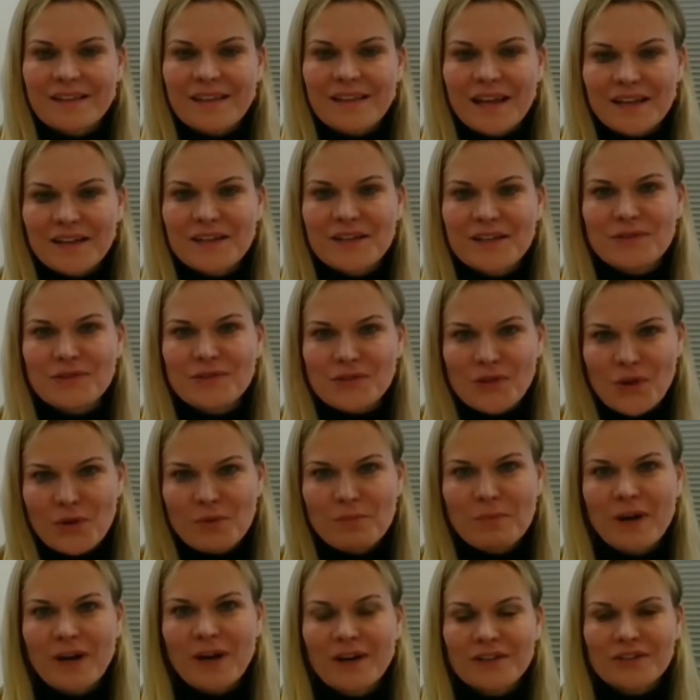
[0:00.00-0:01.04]
Thank you so
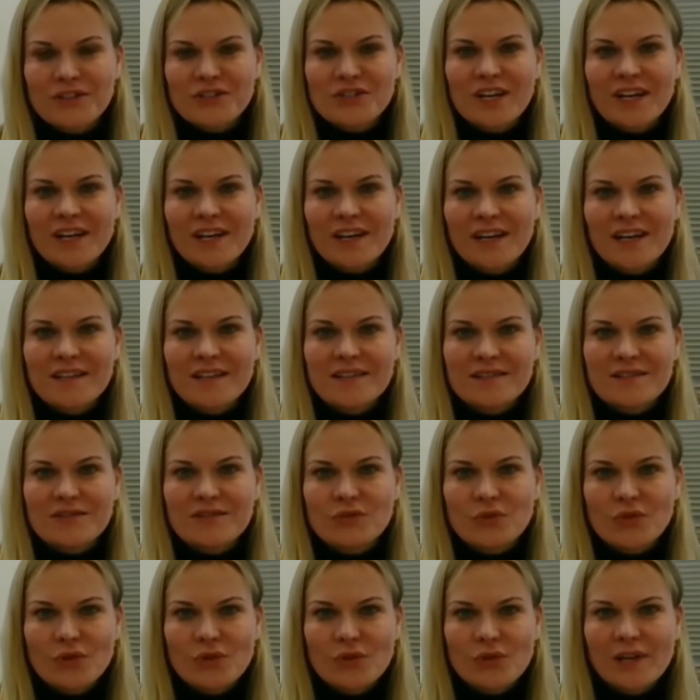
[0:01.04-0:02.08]
much. It is
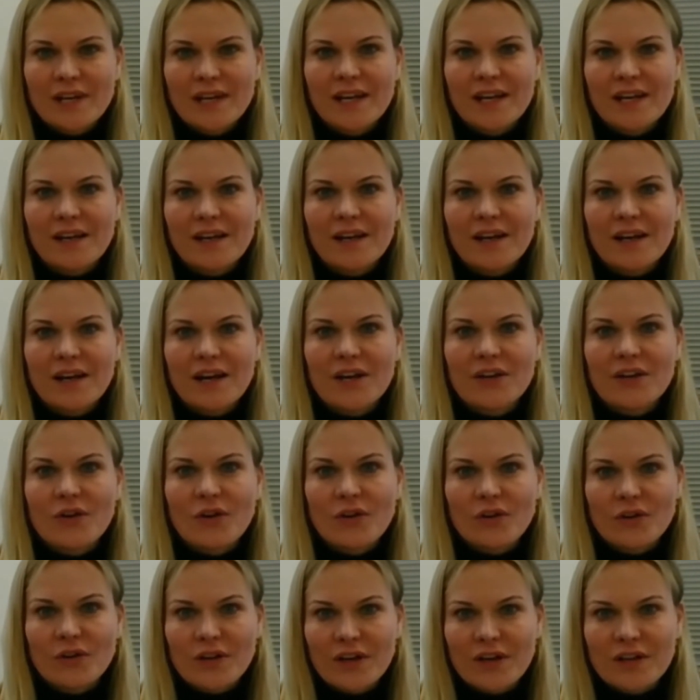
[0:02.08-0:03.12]
truly an
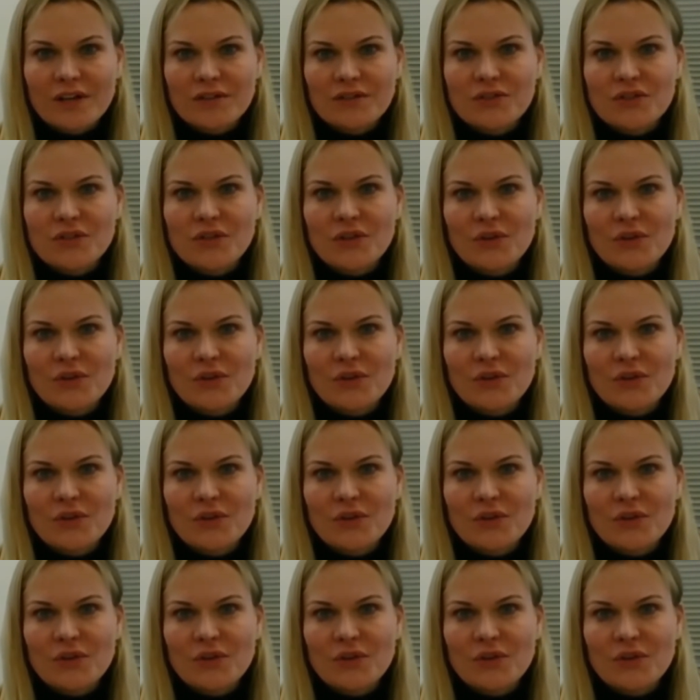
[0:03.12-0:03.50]
honor